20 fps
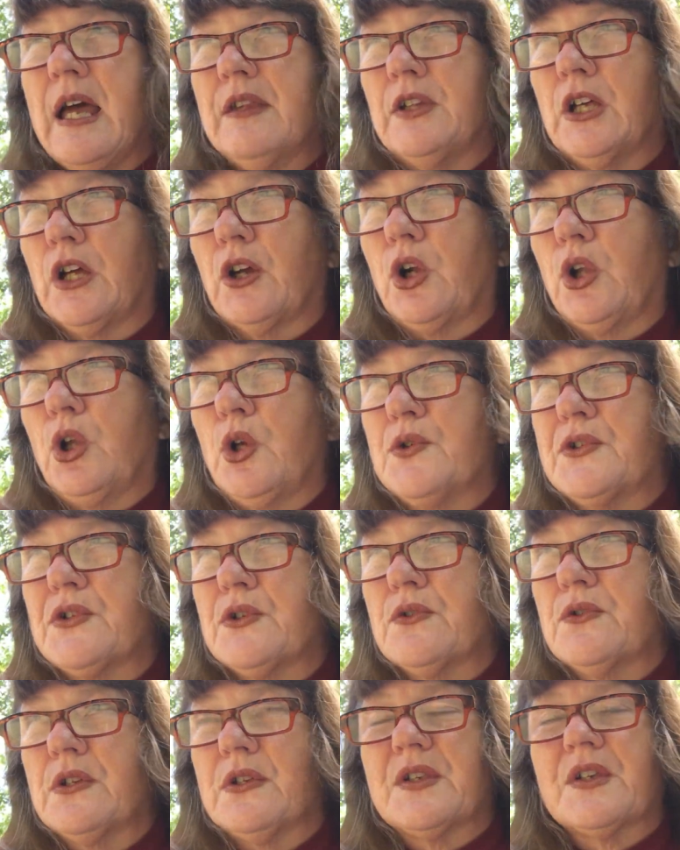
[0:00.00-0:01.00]
The
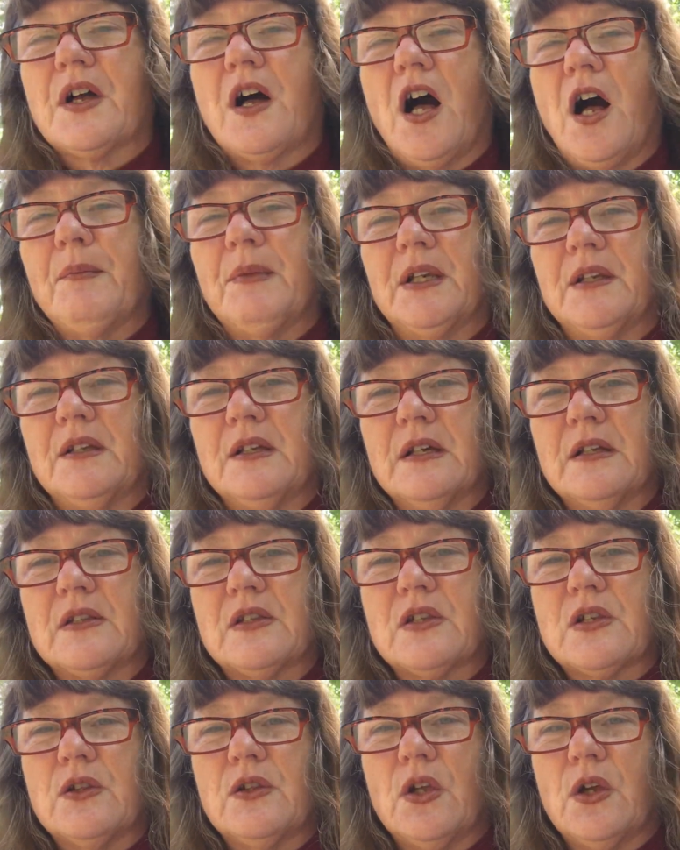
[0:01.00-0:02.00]
closer this comet
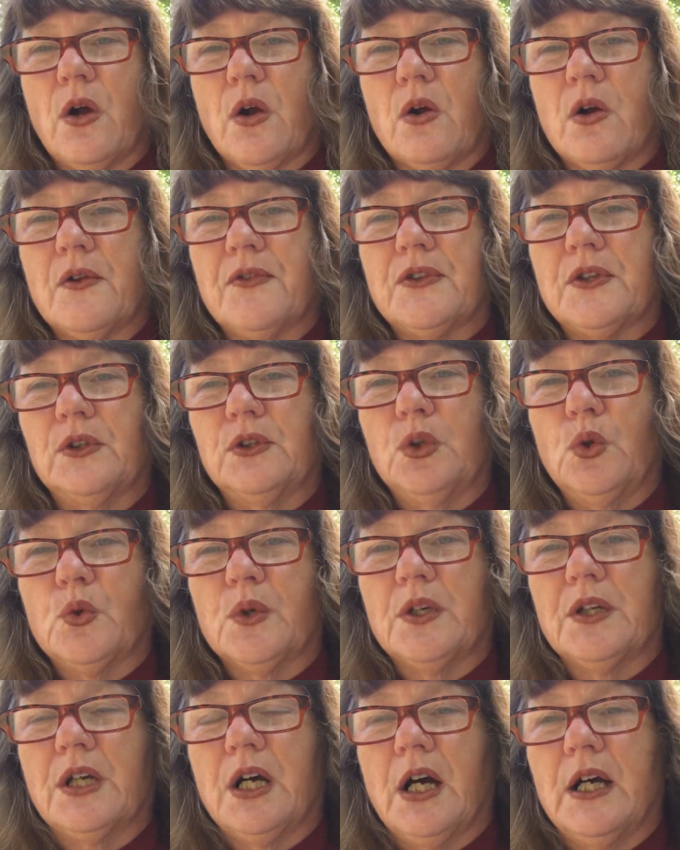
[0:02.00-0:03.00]
gets to the Earth, the
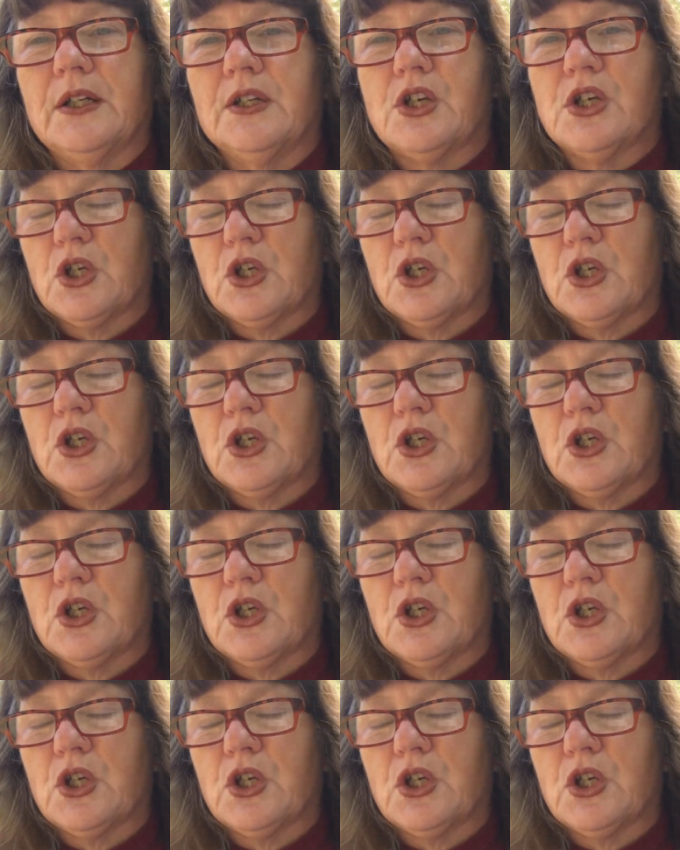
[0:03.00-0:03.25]
Lord God